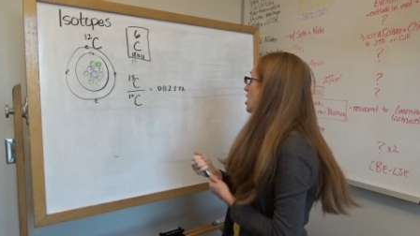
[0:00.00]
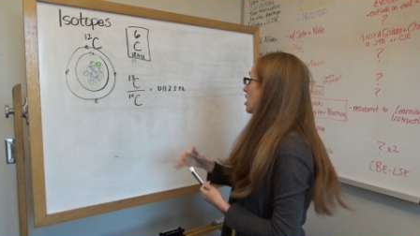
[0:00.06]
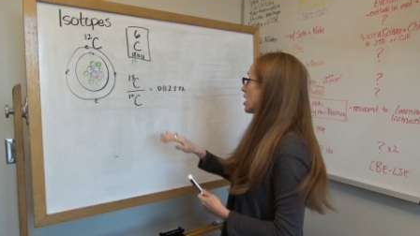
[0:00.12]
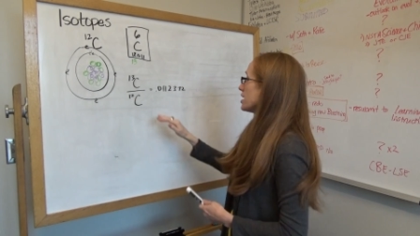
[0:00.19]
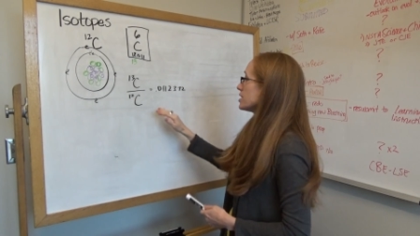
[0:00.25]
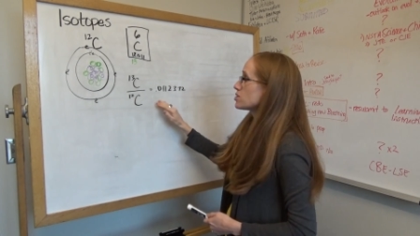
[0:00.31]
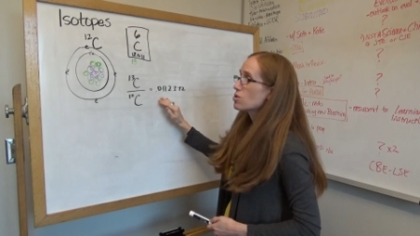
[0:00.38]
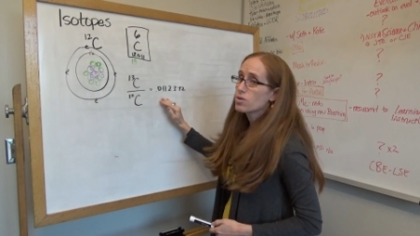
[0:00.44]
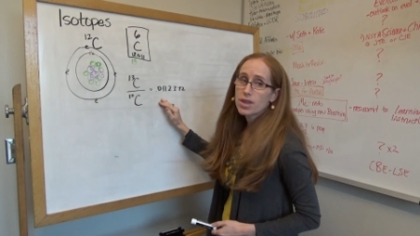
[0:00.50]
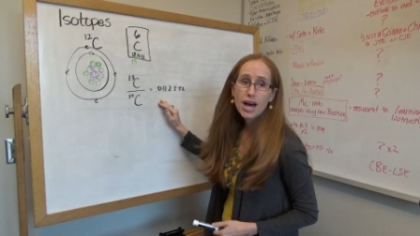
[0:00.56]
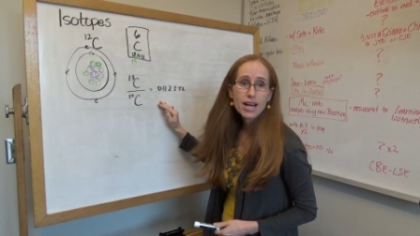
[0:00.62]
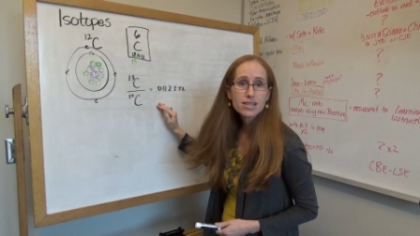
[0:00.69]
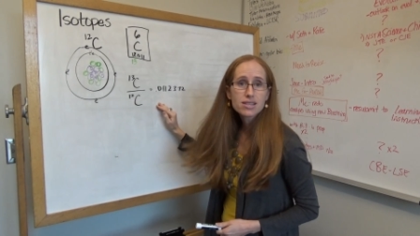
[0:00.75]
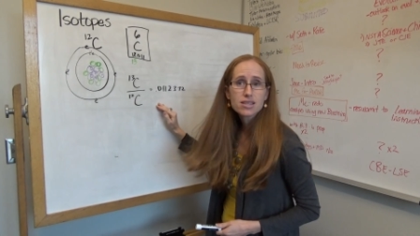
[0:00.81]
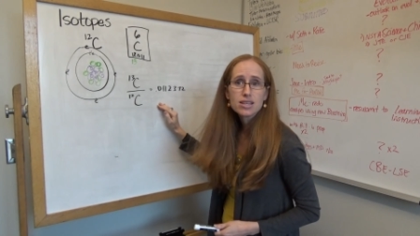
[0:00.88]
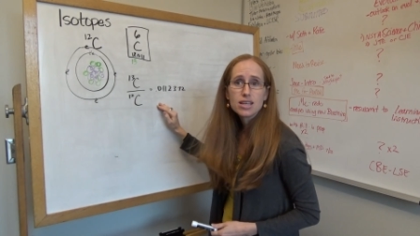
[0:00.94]
All right, so
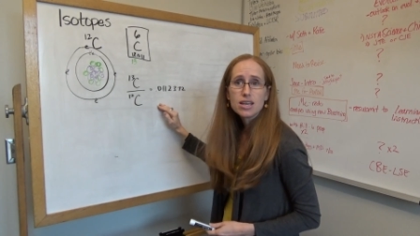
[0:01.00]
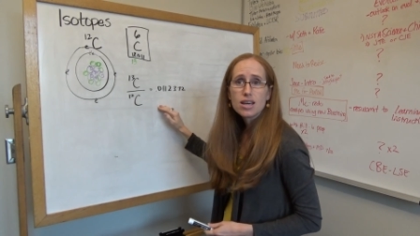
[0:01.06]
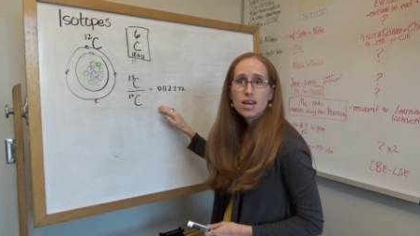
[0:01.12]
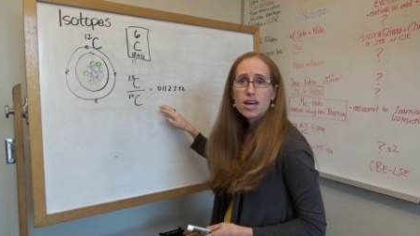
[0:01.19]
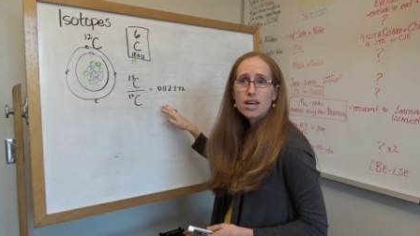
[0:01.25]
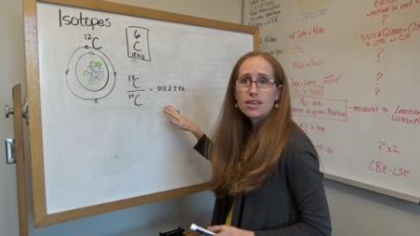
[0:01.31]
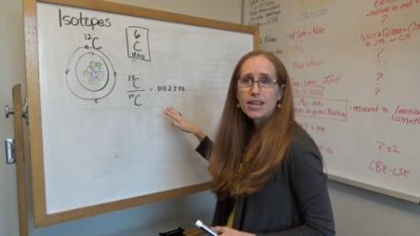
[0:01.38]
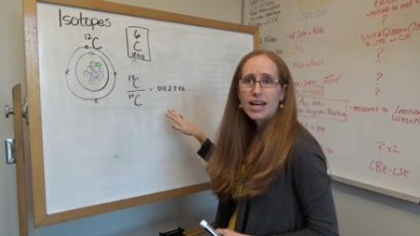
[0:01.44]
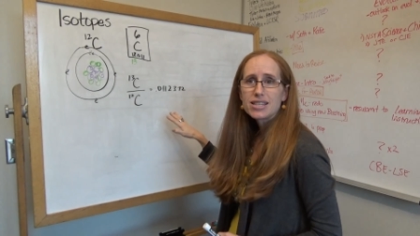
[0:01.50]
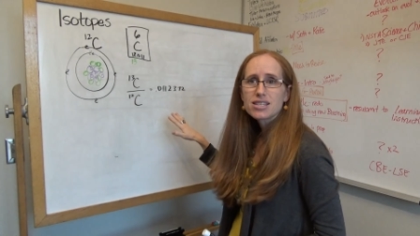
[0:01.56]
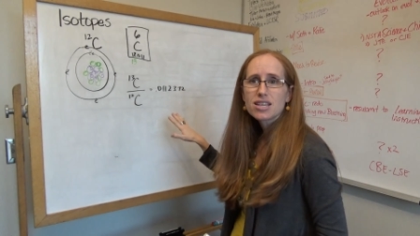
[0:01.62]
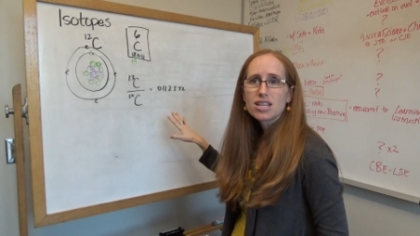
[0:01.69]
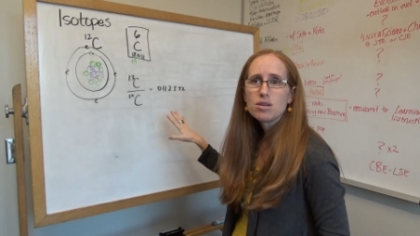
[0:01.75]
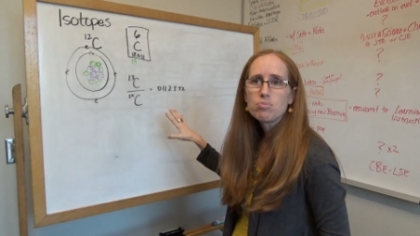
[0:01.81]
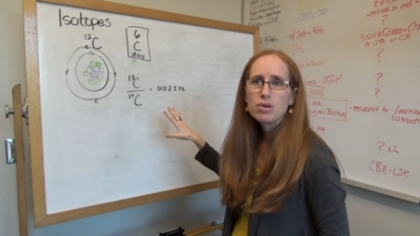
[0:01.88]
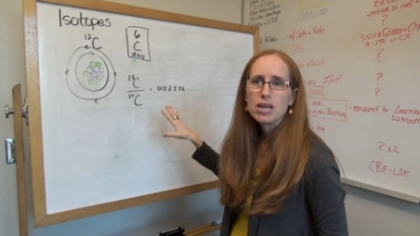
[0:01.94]
that's
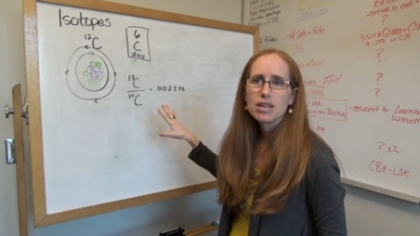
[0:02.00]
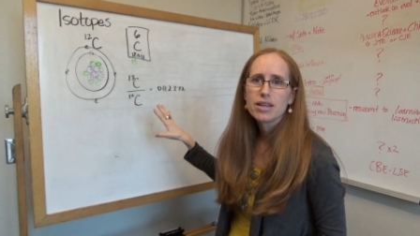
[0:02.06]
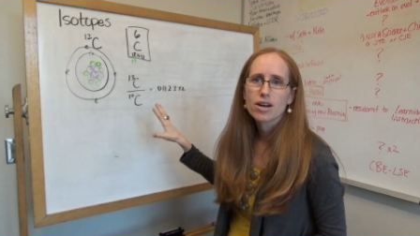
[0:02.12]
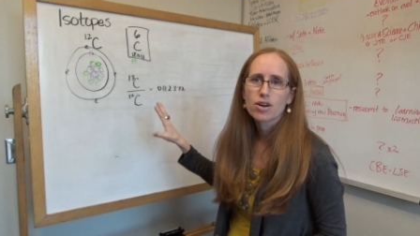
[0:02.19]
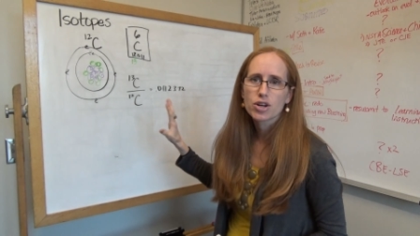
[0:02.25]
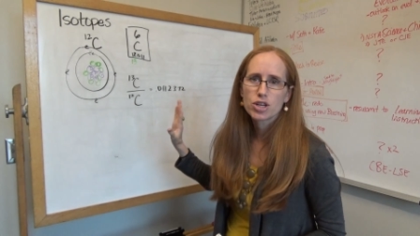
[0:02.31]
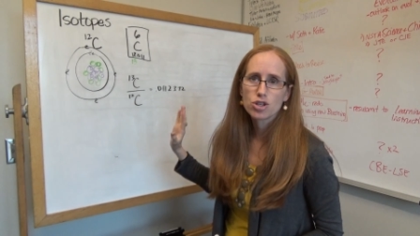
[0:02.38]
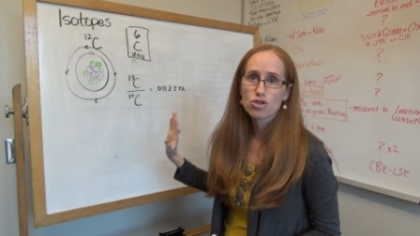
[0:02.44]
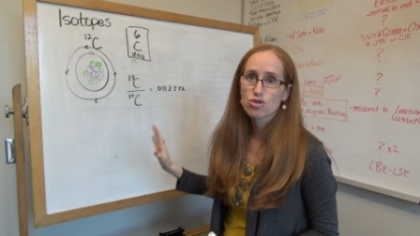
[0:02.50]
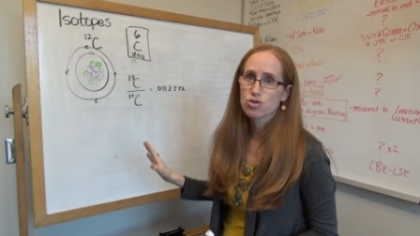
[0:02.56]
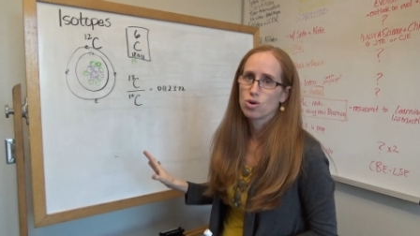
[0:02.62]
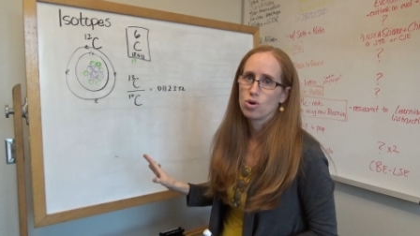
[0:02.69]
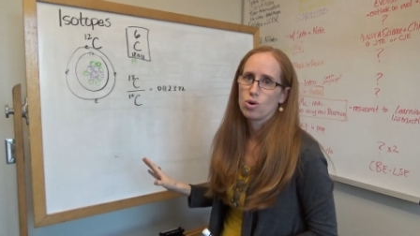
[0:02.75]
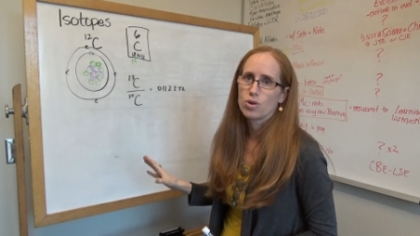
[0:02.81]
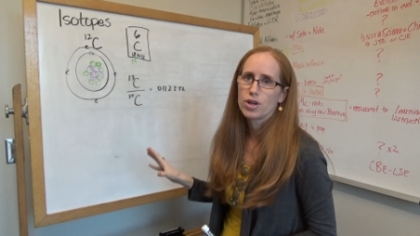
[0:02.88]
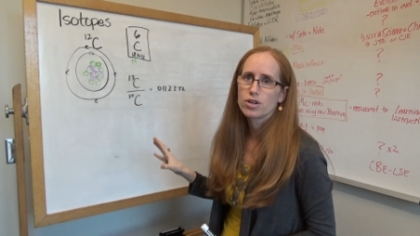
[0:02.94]
going to be their control,